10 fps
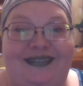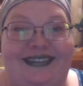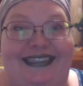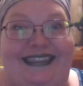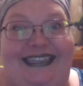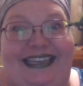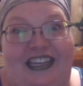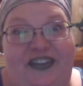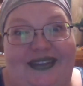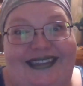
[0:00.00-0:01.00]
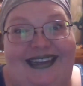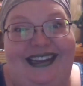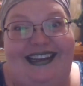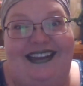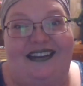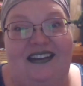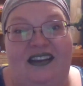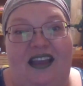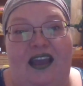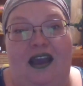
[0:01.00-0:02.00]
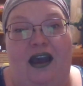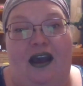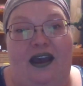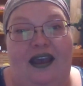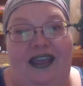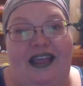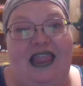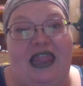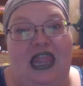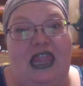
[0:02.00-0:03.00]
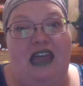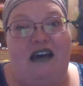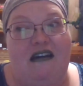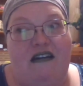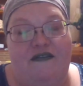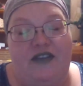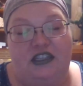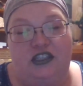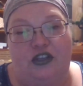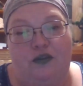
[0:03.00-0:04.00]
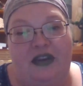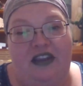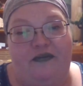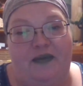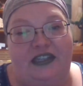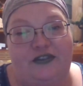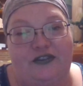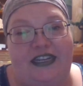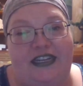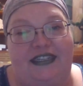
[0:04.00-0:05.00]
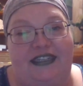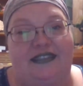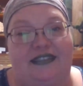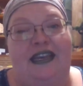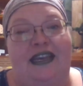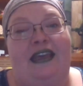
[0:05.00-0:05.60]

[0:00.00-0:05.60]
does it get you excited? I love so many of my story ideas.